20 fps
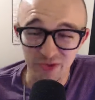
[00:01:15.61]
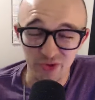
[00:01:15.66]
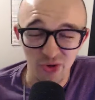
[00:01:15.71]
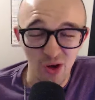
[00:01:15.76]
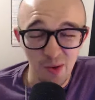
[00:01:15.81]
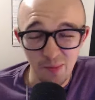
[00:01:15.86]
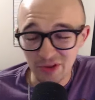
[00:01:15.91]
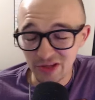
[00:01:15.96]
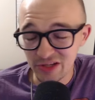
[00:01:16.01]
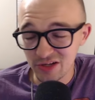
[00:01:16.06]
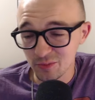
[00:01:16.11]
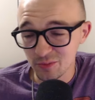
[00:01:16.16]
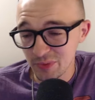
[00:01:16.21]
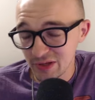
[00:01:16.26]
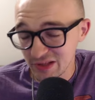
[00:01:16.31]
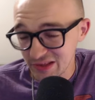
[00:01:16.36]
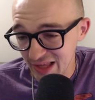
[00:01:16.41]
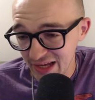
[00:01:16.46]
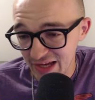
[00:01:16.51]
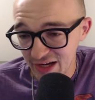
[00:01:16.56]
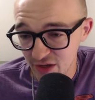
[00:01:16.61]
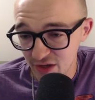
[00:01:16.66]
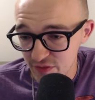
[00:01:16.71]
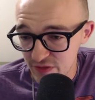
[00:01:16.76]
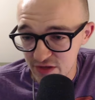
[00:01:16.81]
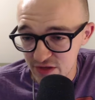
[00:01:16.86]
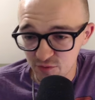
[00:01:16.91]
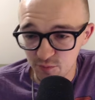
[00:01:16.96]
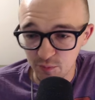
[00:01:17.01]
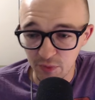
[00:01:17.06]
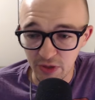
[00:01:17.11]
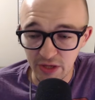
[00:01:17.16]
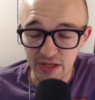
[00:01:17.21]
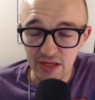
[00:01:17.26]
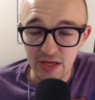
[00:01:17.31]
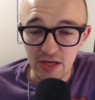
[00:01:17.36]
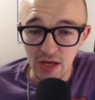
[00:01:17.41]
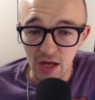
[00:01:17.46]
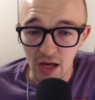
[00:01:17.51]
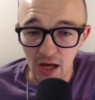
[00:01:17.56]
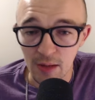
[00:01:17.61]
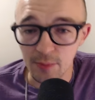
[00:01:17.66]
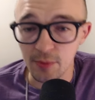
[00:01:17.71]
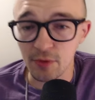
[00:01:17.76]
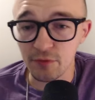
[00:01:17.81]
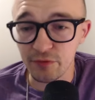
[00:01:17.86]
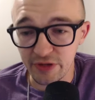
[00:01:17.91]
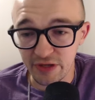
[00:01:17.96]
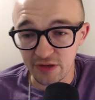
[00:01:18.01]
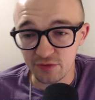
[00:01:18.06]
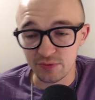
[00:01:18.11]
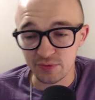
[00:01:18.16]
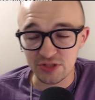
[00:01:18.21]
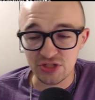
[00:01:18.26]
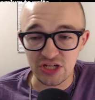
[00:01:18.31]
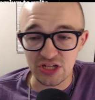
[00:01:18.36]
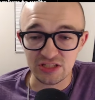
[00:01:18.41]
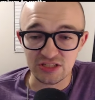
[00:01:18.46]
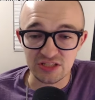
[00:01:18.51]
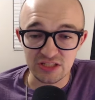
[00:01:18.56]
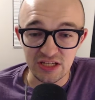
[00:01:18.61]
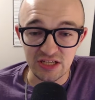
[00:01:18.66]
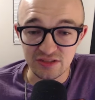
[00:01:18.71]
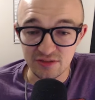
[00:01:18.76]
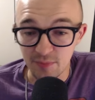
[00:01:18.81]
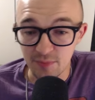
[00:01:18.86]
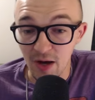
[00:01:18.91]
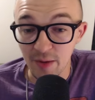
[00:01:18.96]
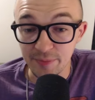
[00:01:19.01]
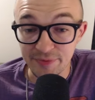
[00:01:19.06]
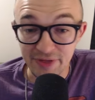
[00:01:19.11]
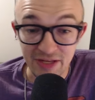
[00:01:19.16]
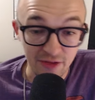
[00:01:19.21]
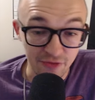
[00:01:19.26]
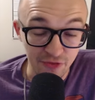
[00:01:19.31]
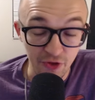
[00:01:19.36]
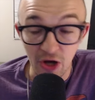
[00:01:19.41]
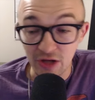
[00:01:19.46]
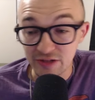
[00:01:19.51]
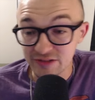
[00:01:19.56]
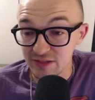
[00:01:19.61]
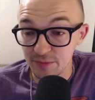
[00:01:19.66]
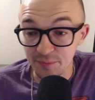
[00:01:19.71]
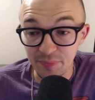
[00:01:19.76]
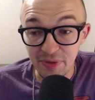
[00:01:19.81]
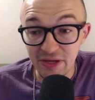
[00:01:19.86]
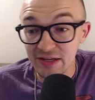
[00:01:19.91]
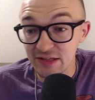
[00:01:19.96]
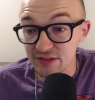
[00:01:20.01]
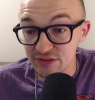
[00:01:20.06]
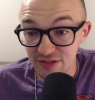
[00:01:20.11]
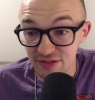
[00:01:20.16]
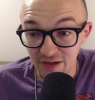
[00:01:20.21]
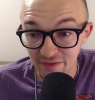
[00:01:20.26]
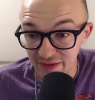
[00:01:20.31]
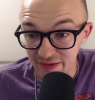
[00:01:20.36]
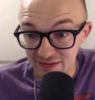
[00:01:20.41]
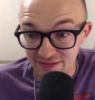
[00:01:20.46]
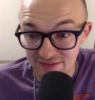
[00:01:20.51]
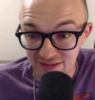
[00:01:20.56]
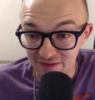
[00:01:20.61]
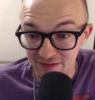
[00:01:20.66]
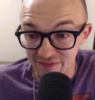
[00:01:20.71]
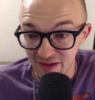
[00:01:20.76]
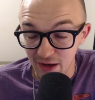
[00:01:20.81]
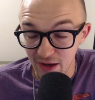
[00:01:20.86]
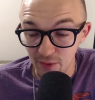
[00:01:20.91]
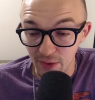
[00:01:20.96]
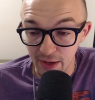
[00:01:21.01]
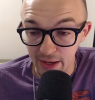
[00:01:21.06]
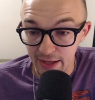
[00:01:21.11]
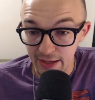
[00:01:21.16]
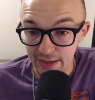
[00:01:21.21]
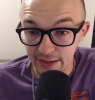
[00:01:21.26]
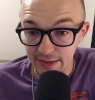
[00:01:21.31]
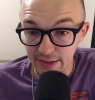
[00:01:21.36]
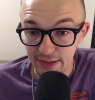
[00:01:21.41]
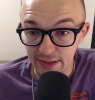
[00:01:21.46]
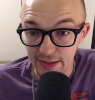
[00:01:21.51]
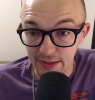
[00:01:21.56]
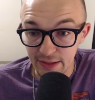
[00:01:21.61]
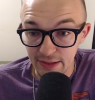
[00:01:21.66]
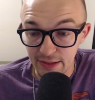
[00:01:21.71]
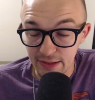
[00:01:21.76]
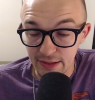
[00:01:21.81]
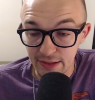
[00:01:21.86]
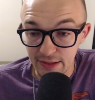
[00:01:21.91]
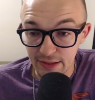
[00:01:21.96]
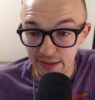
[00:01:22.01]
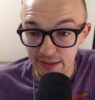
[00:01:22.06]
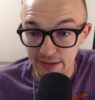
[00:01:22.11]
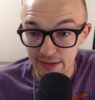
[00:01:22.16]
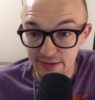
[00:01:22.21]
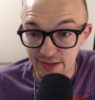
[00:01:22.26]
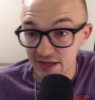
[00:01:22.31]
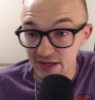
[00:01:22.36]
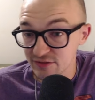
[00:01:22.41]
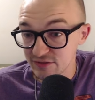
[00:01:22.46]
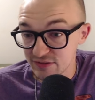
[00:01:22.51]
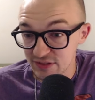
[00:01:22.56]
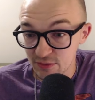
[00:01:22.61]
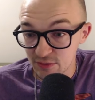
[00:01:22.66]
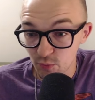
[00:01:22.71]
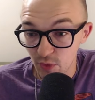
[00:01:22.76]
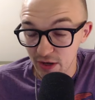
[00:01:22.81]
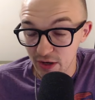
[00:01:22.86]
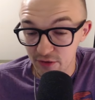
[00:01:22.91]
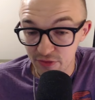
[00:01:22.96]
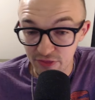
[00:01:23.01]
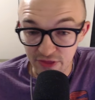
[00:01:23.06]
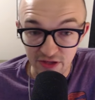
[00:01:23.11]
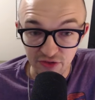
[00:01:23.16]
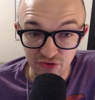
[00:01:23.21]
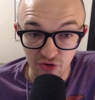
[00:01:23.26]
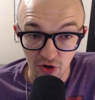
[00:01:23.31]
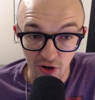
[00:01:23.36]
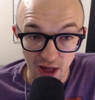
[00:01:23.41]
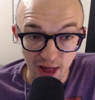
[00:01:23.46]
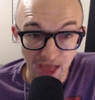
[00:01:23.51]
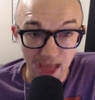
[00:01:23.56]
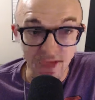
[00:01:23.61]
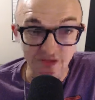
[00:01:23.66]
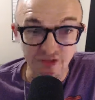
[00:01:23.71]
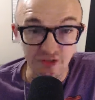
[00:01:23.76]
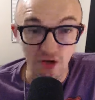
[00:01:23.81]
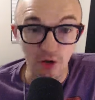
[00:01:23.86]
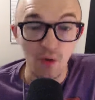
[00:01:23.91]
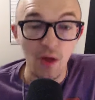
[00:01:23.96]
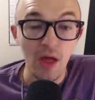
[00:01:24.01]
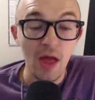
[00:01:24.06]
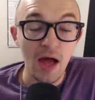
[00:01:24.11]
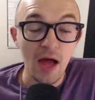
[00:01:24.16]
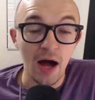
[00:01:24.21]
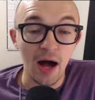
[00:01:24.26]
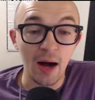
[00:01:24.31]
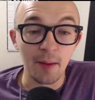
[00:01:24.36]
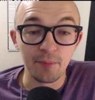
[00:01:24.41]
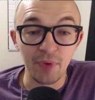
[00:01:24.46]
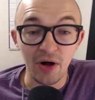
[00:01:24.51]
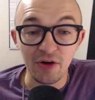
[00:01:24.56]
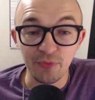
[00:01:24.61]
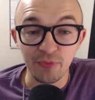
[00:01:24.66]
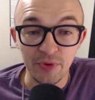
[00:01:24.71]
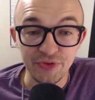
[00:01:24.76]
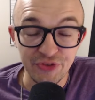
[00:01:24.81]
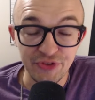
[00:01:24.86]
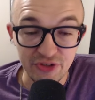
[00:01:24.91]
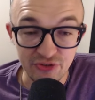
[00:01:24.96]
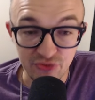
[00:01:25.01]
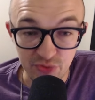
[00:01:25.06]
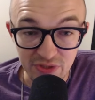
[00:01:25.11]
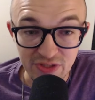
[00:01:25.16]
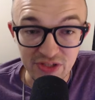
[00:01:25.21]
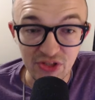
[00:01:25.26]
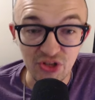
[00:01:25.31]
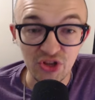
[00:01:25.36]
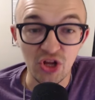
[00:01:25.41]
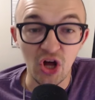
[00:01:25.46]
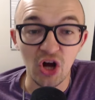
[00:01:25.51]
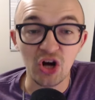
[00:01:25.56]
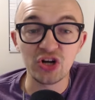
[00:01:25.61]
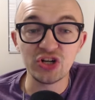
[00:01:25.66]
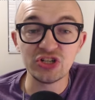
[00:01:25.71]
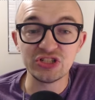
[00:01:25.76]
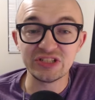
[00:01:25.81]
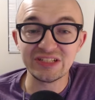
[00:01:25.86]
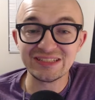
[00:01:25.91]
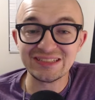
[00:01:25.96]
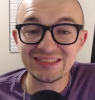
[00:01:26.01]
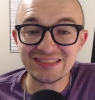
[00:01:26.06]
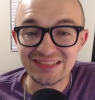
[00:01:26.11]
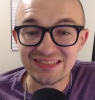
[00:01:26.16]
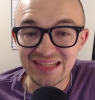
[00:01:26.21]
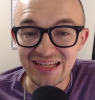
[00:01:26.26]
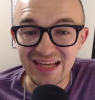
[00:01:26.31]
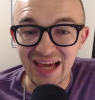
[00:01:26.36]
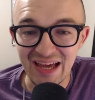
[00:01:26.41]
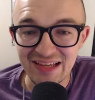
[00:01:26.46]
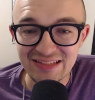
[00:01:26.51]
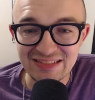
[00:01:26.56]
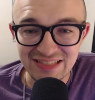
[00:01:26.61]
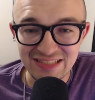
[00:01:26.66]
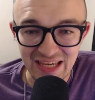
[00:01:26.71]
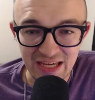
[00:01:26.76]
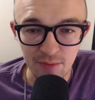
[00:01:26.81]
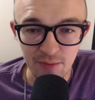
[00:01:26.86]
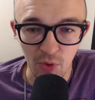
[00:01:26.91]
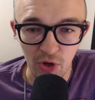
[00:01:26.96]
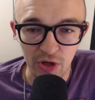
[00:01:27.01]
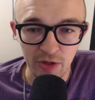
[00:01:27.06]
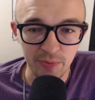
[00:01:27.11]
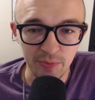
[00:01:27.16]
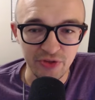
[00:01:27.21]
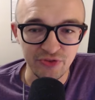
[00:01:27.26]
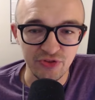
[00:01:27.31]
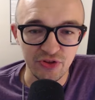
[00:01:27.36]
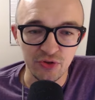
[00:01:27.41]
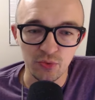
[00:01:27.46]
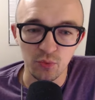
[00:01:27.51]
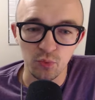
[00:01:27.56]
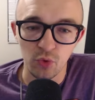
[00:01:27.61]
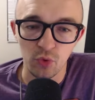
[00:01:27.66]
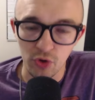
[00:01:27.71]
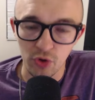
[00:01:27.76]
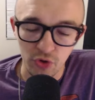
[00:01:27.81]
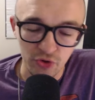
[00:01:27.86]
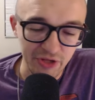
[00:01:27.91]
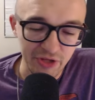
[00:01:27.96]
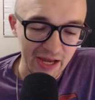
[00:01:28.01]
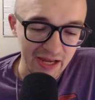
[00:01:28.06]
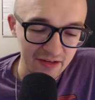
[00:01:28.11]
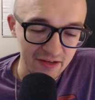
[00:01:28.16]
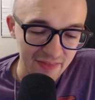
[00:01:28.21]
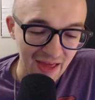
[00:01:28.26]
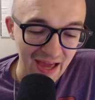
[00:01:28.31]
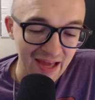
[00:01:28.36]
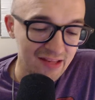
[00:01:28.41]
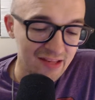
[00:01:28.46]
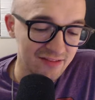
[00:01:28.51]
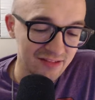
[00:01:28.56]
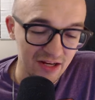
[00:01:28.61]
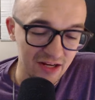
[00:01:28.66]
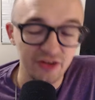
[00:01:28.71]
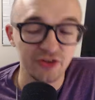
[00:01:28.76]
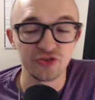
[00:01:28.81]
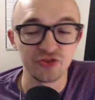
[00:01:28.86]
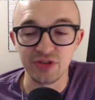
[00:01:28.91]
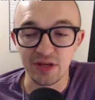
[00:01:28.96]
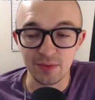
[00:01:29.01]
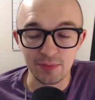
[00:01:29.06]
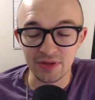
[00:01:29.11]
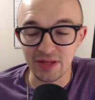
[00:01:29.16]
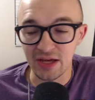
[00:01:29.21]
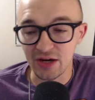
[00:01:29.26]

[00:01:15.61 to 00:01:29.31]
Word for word: So I'm a little bit late on this, but um, hopefully it gives me a chance to get some updated thoughts and opinions and all that stuff out and, uh, yeah, see where things are at. So, uh, Buff 163, the largest CS skin marketplace in the world, and that is an understatement.